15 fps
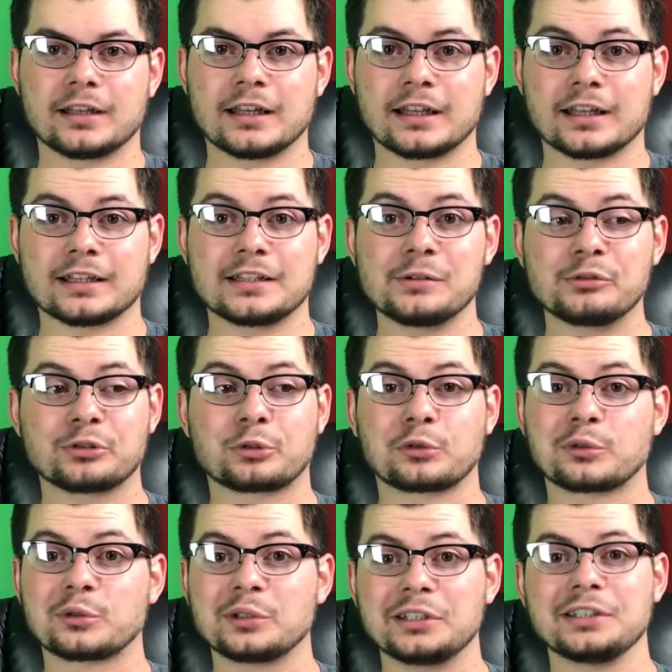And he was
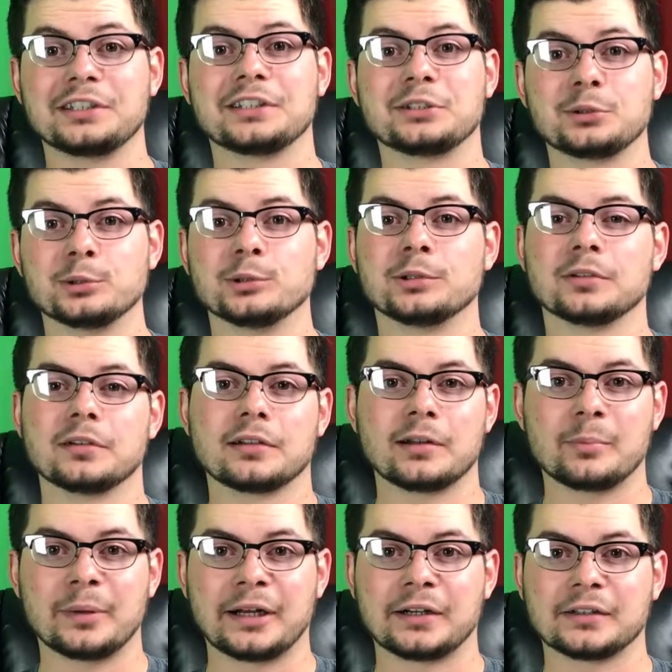really cool
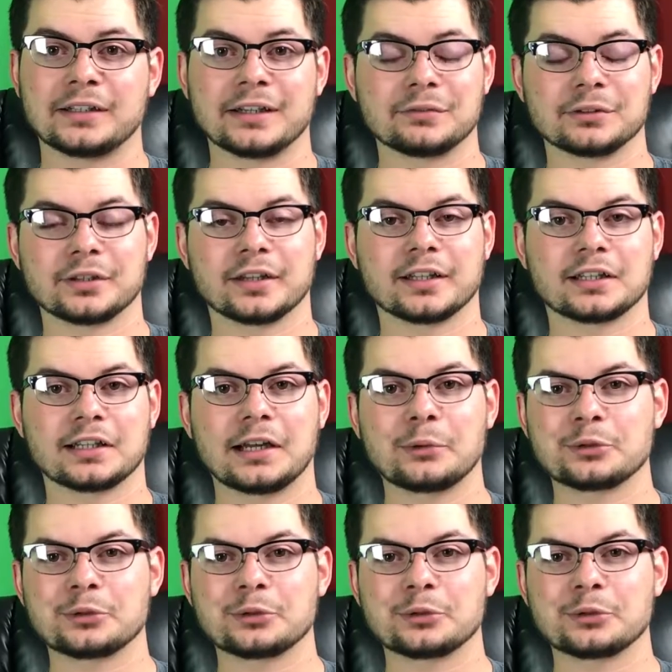about everything.